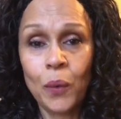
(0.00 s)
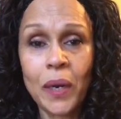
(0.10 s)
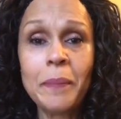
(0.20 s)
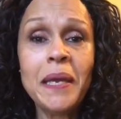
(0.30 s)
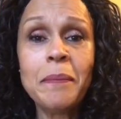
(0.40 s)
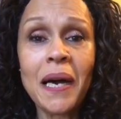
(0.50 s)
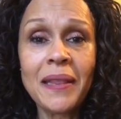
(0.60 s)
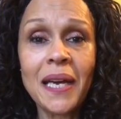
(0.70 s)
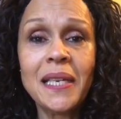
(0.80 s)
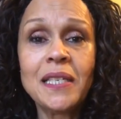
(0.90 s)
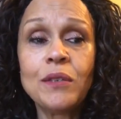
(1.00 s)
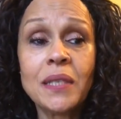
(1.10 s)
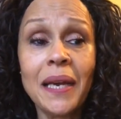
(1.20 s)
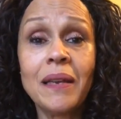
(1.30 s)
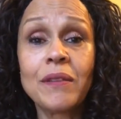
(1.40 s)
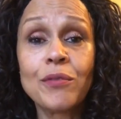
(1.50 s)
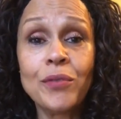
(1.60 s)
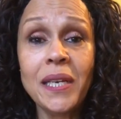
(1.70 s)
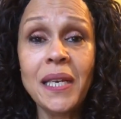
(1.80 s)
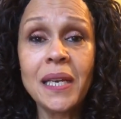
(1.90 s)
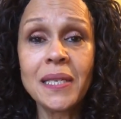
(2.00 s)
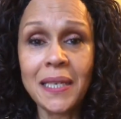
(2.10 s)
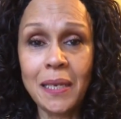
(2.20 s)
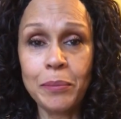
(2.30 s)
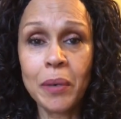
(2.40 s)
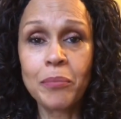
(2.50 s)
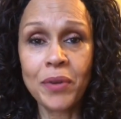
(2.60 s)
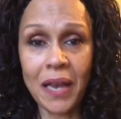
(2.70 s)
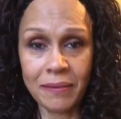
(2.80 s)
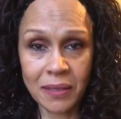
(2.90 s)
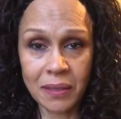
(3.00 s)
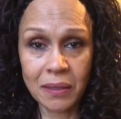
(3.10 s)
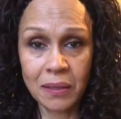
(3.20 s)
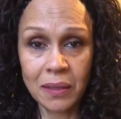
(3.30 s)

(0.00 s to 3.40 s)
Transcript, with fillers: what I mean by that is you take three deep breaths.